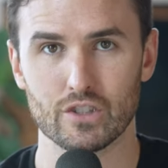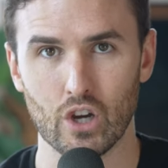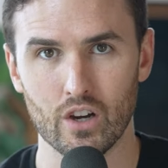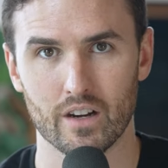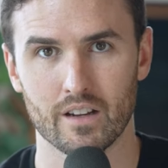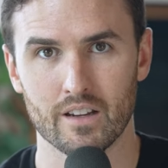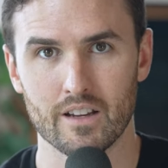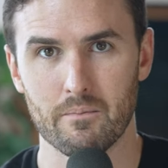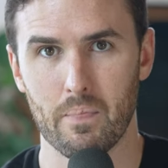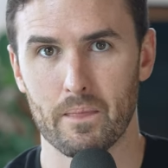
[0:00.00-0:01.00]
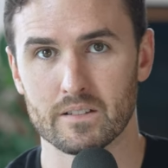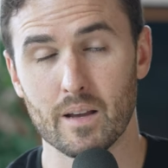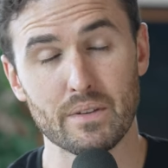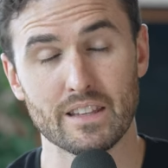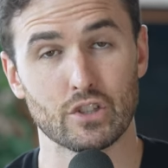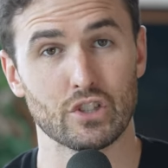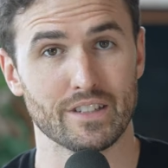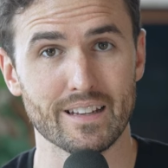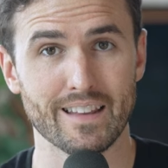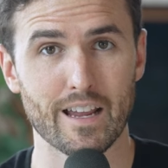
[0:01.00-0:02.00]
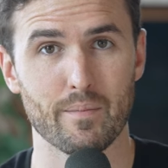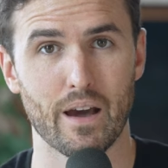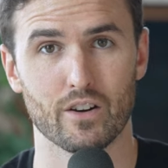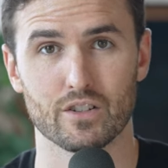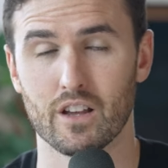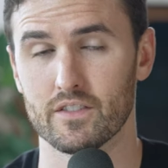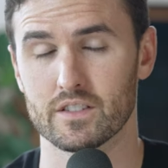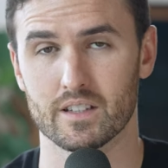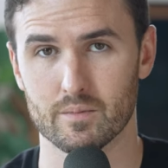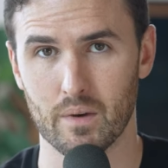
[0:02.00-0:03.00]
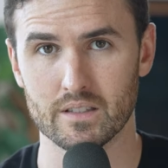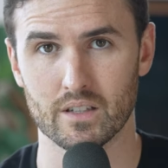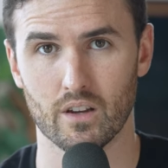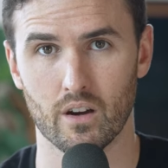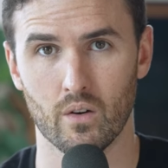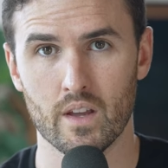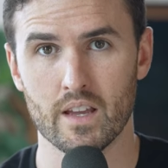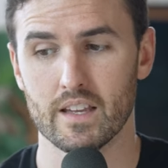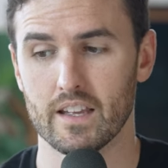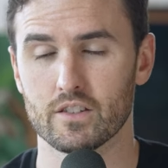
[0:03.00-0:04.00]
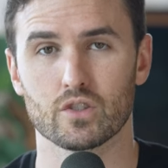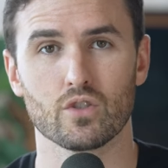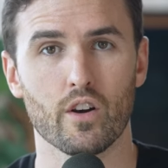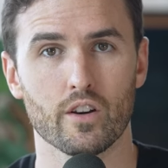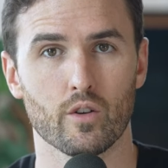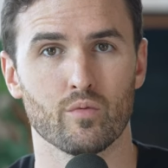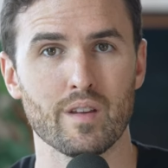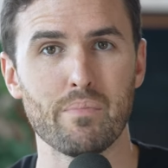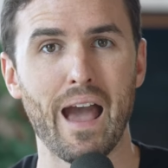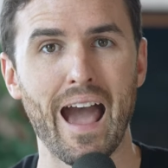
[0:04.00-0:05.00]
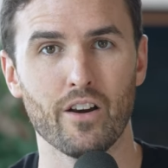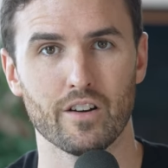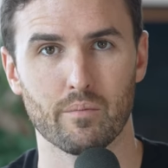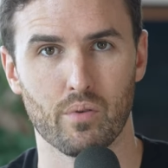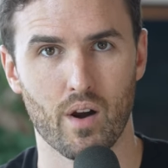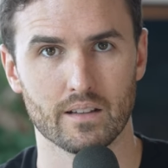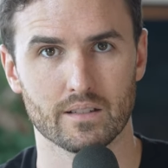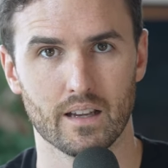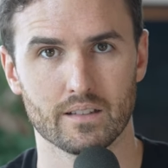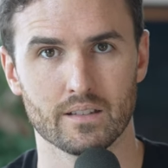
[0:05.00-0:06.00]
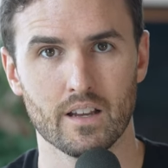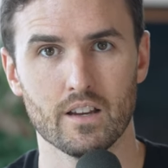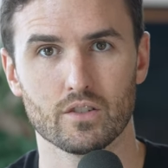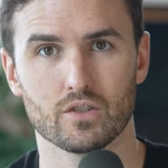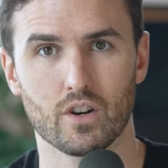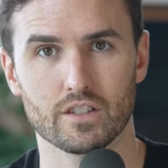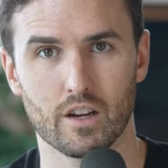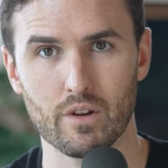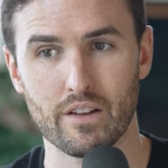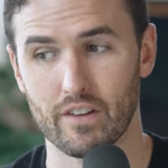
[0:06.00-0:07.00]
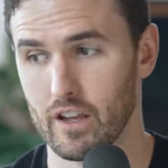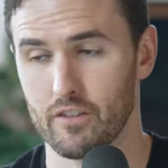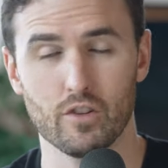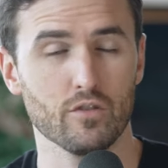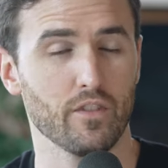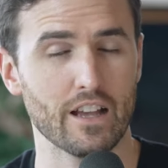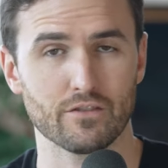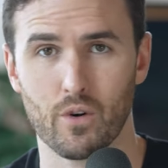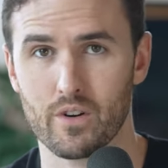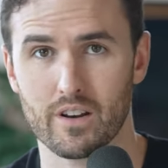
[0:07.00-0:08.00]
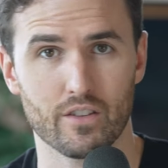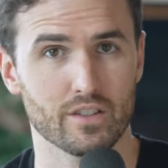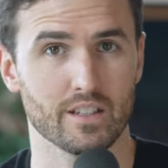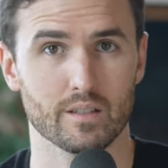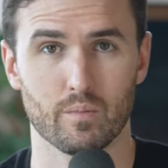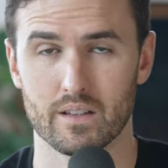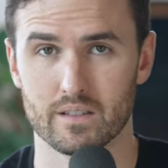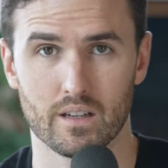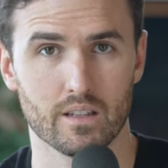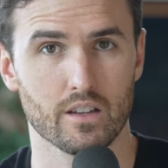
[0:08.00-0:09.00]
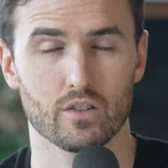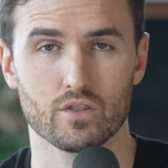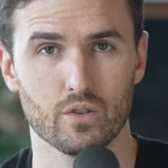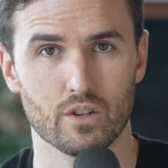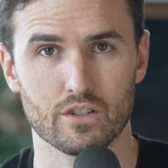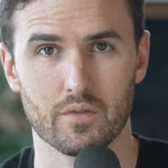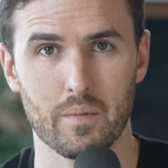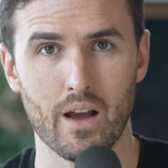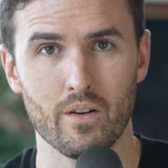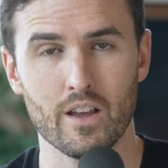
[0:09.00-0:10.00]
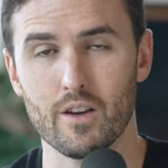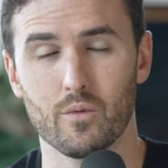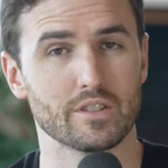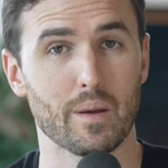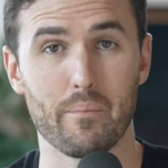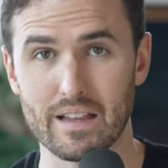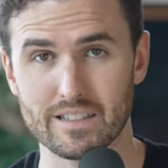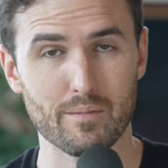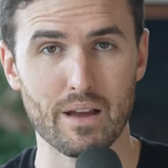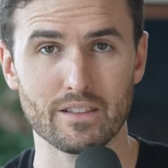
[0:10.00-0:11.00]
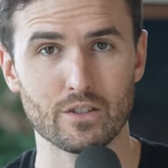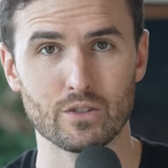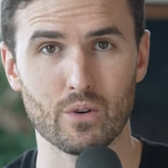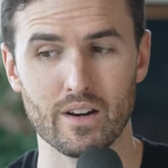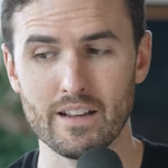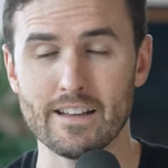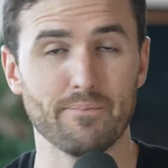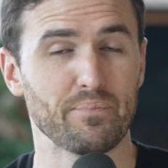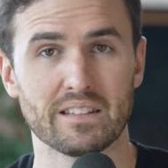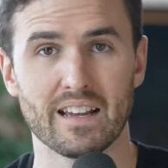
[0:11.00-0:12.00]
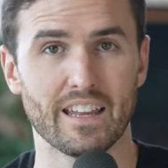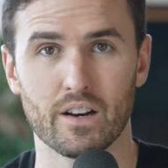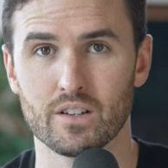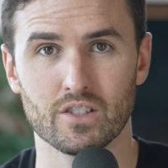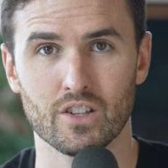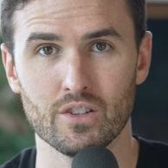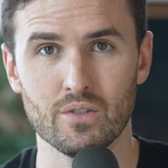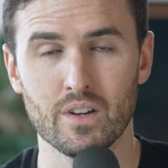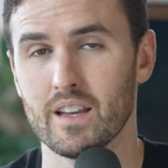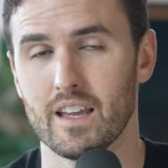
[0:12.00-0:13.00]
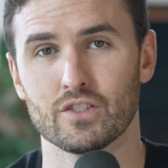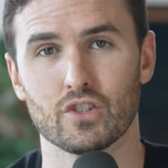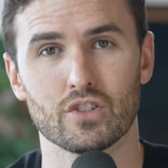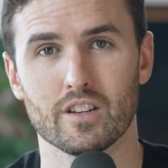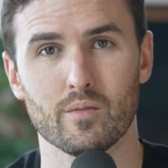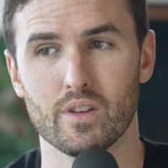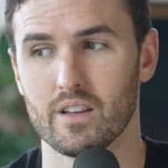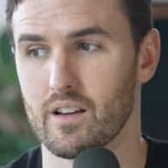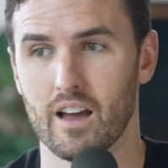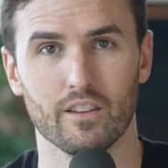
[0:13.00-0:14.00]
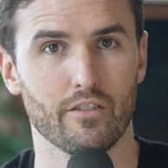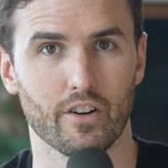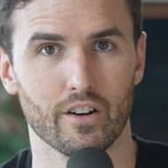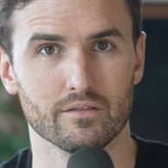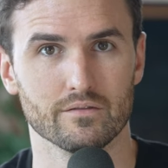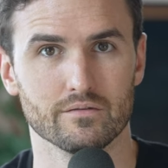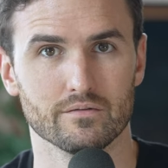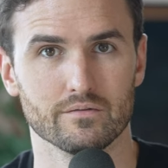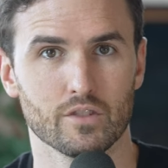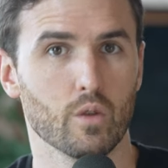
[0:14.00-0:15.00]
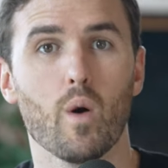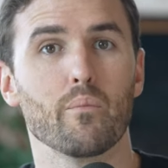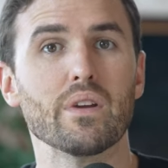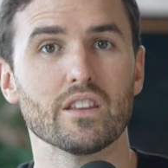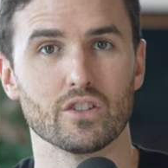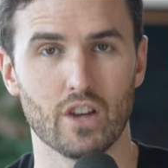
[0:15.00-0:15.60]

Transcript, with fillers: took something that she didn't like about herself 6 months ago and started a repatterning process to start to get rid of it. If you fast forward another 6 months, a year, 2 years from now, what's amazing about this story is I guarantee you, it's just gonna be, I love her. There won't be the